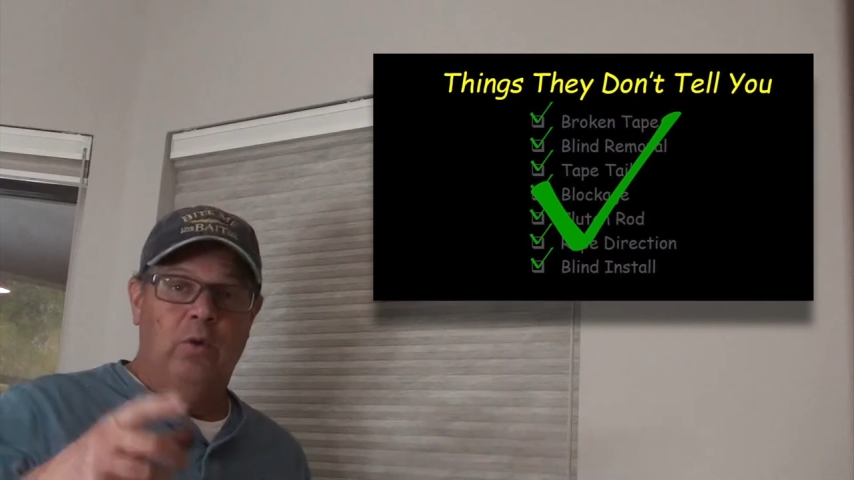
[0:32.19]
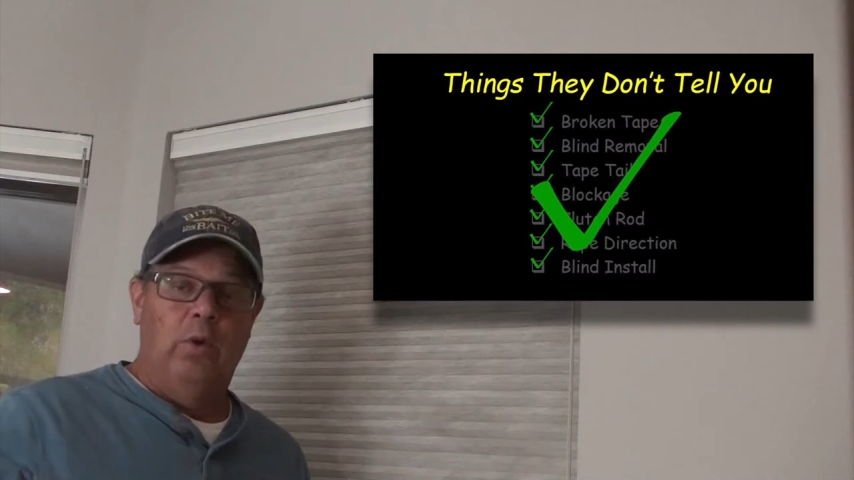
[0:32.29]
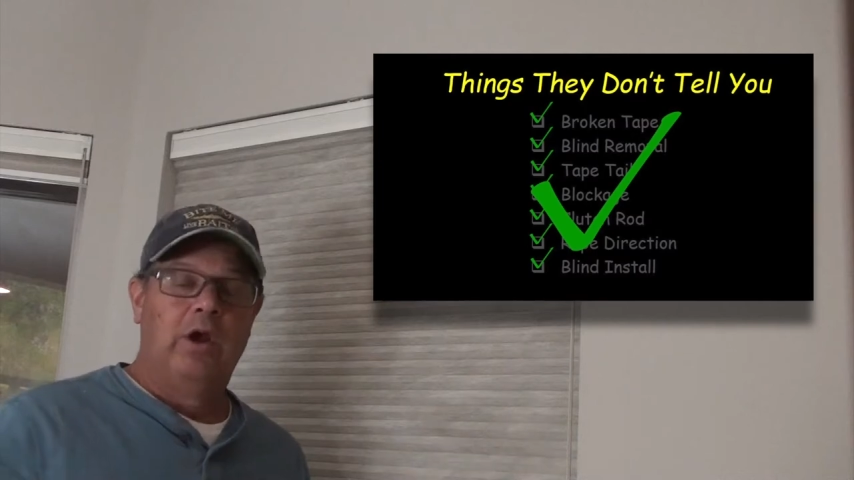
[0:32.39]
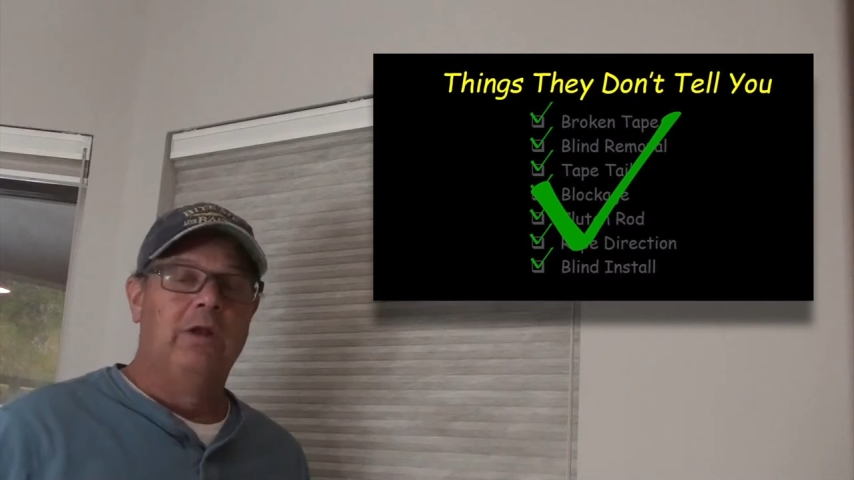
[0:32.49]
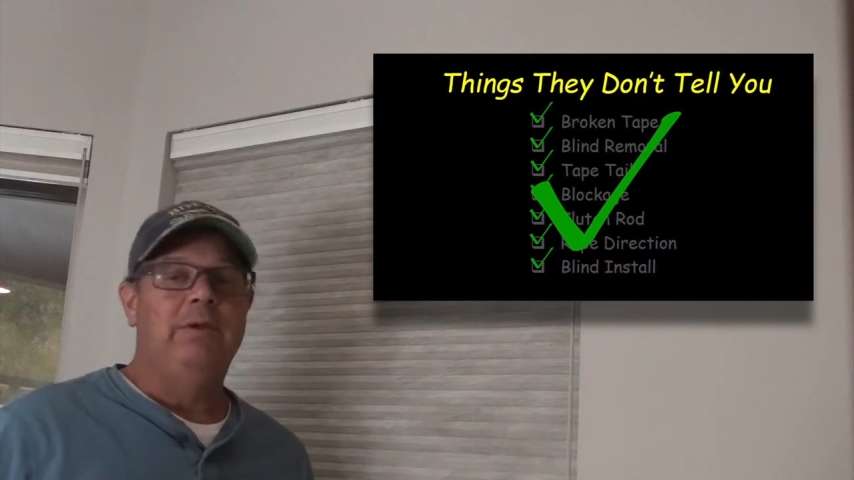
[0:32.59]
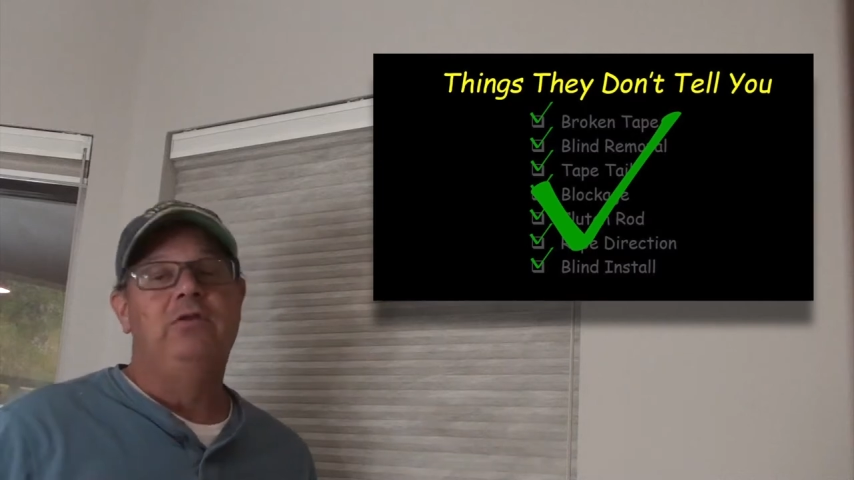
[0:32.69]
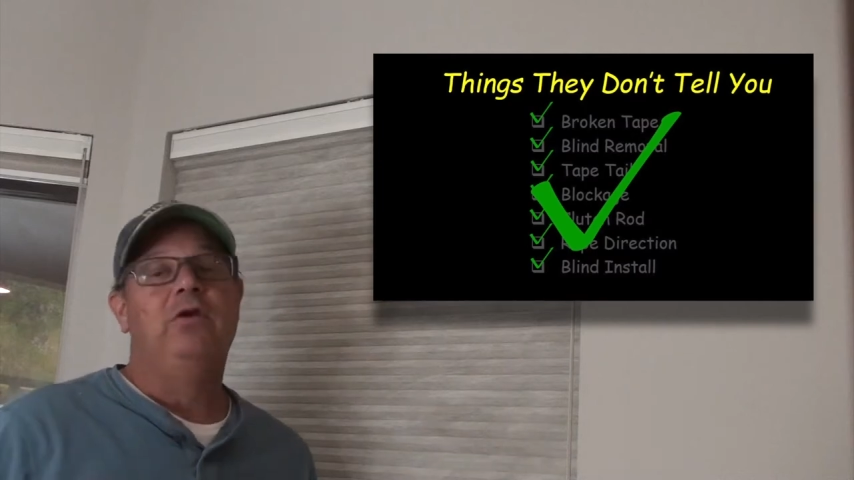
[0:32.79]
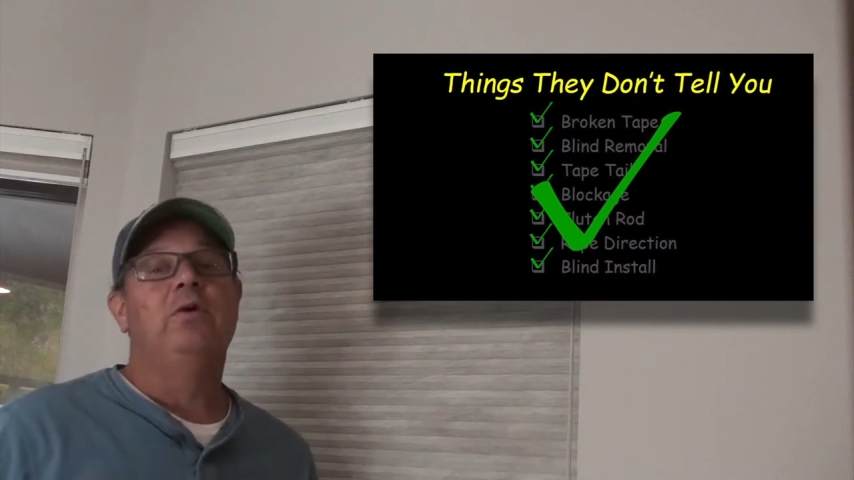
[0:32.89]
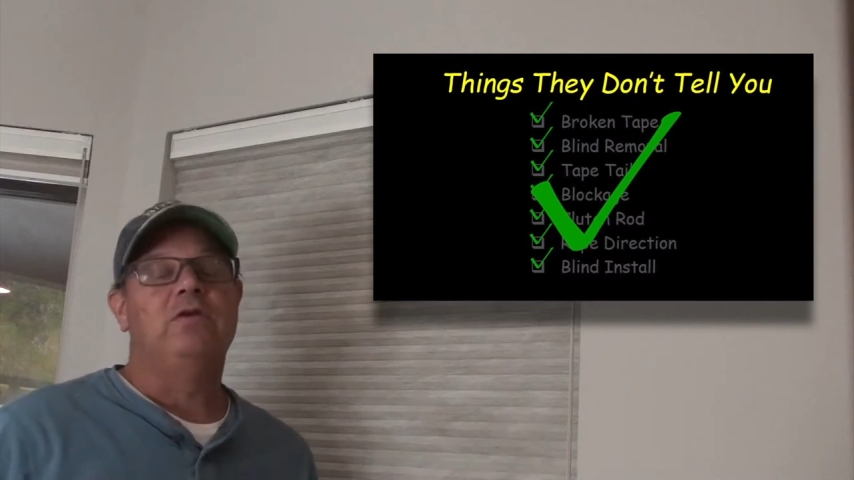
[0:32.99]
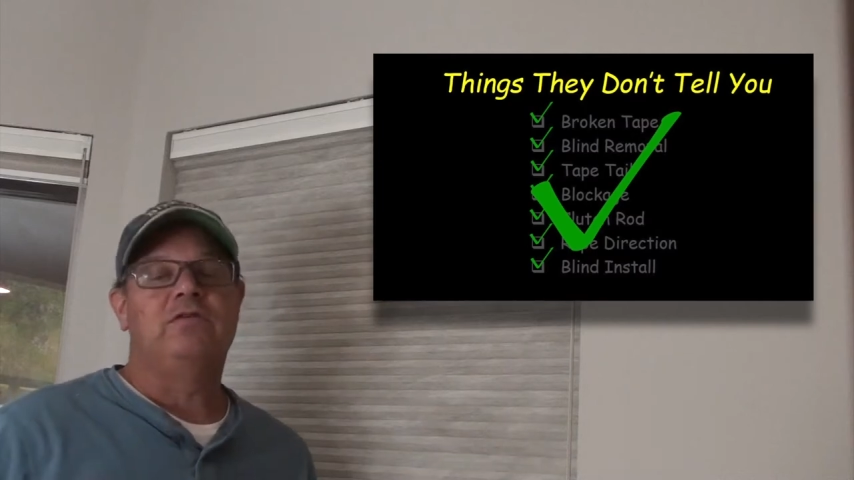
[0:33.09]
We're going to be
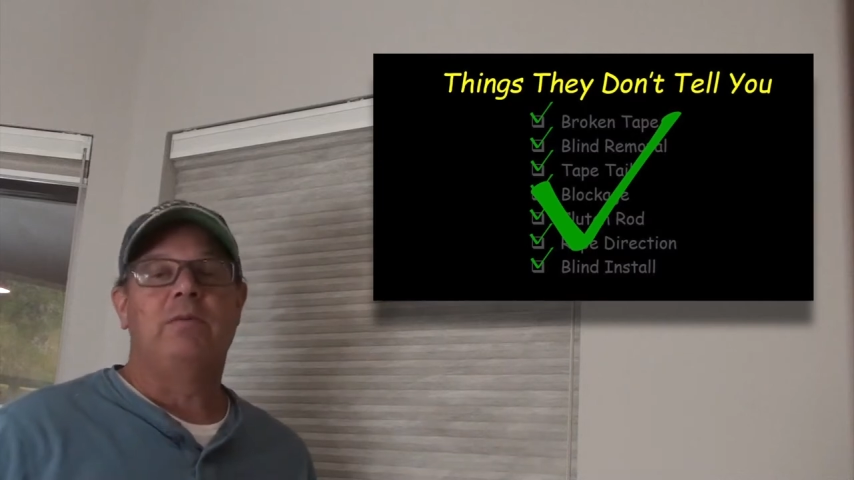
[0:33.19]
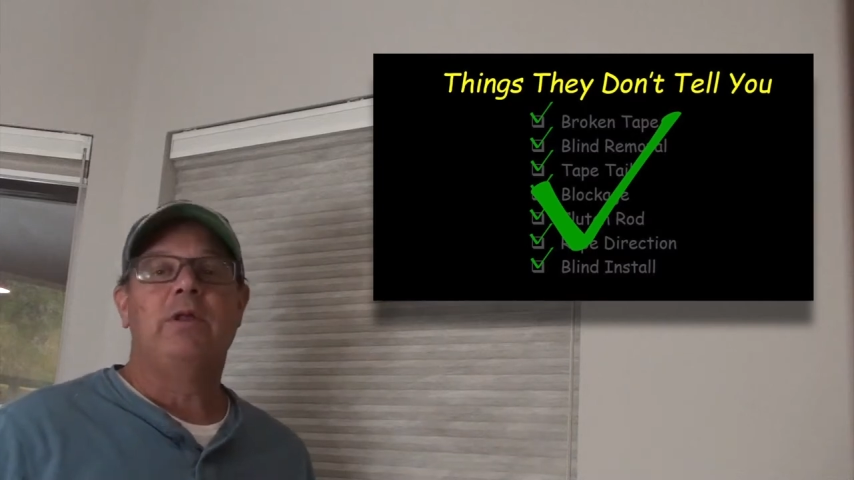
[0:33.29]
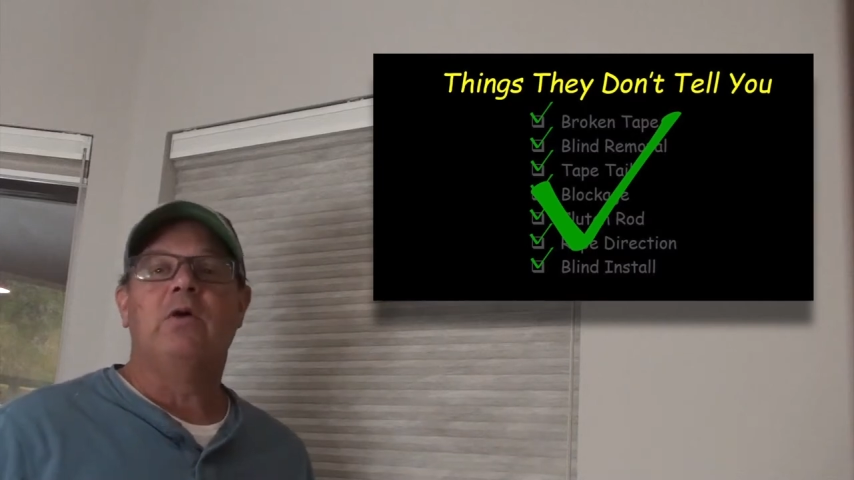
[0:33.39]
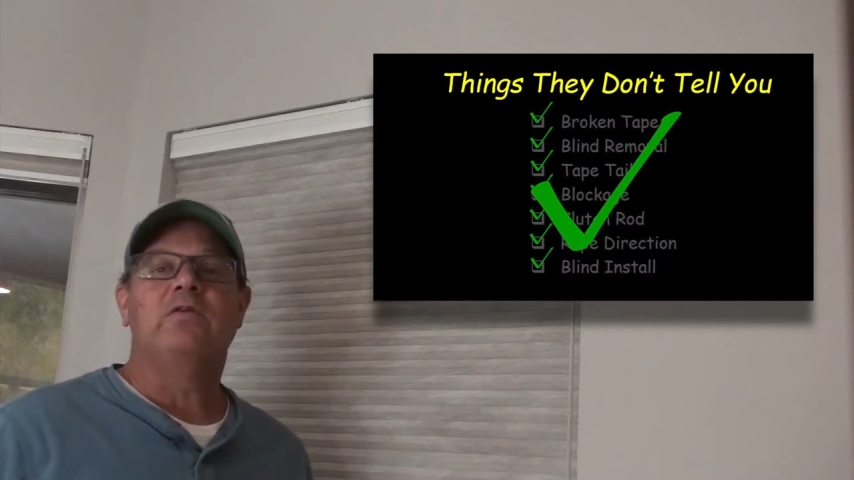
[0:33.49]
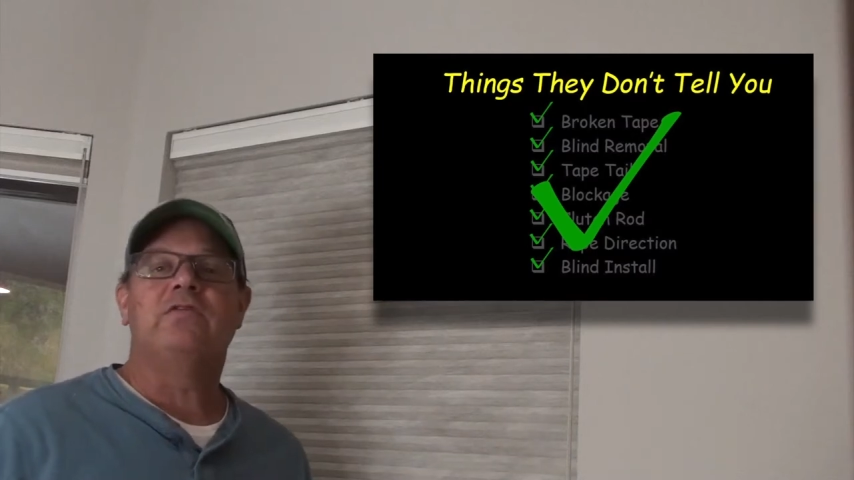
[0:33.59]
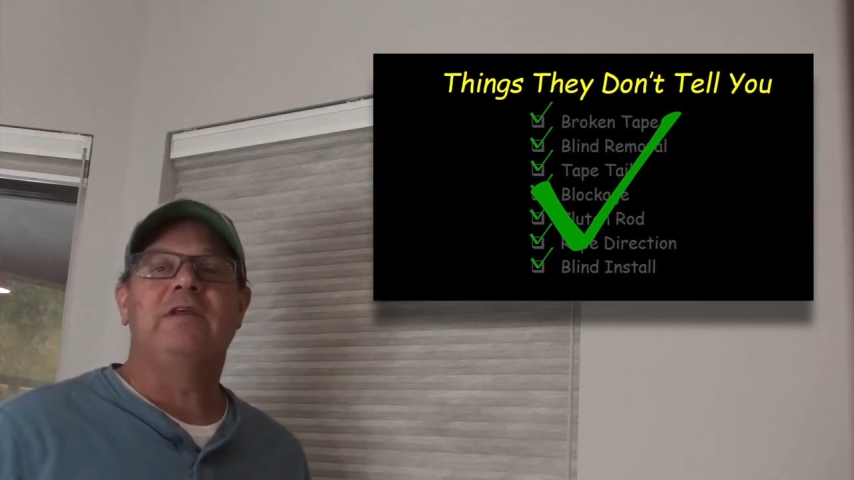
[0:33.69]
doing some of those